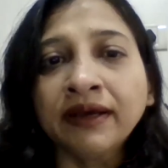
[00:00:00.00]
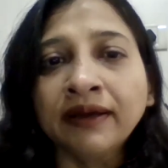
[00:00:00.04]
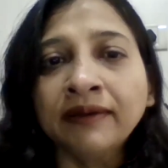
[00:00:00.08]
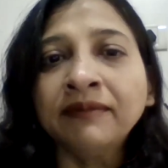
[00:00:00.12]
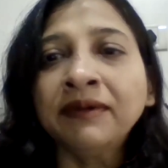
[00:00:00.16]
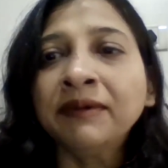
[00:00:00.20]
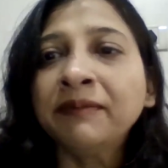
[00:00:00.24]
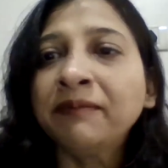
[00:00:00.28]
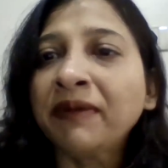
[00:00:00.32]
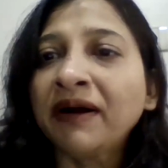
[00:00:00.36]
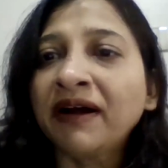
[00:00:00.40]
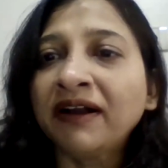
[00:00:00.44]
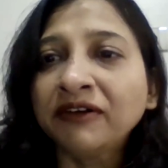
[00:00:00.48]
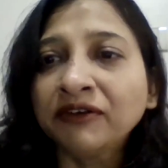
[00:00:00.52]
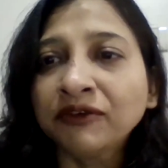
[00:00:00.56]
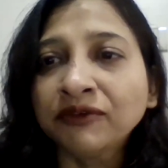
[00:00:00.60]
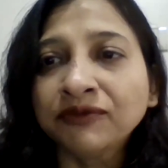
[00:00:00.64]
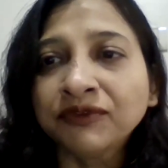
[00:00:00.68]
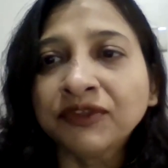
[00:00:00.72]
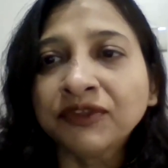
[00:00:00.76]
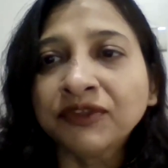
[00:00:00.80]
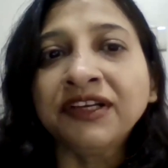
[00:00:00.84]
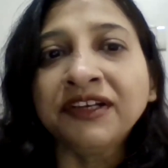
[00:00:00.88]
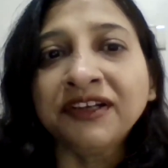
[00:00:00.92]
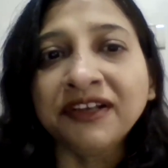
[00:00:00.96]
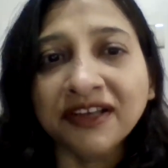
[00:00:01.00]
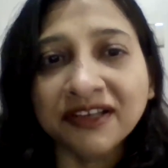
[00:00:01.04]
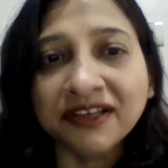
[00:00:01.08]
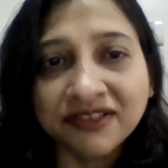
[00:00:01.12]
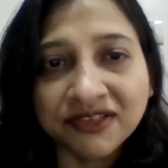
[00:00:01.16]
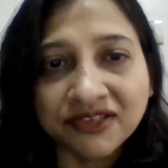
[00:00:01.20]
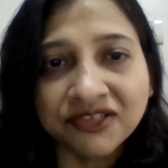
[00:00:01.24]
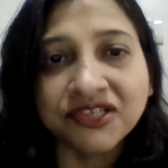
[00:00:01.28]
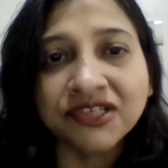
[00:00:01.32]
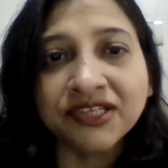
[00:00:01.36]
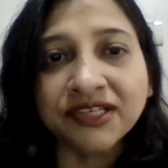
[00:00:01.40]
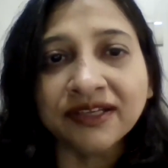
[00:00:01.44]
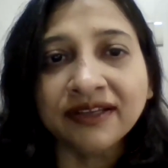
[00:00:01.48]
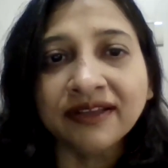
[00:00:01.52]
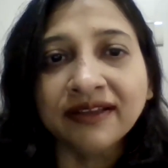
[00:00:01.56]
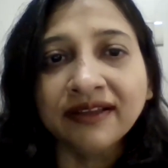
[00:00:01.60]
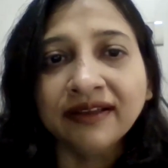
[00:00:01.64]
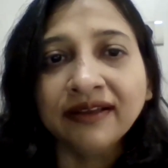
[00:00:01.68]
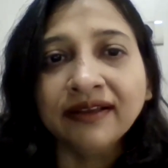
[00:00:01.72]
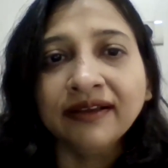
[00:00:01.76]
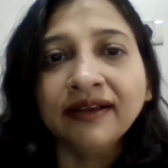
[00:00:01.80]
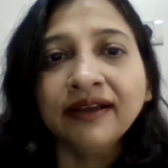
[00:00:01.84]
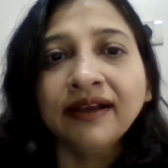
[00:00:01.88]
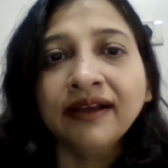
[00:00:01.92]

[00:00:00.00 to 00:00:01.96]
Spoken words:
become a part of the industry.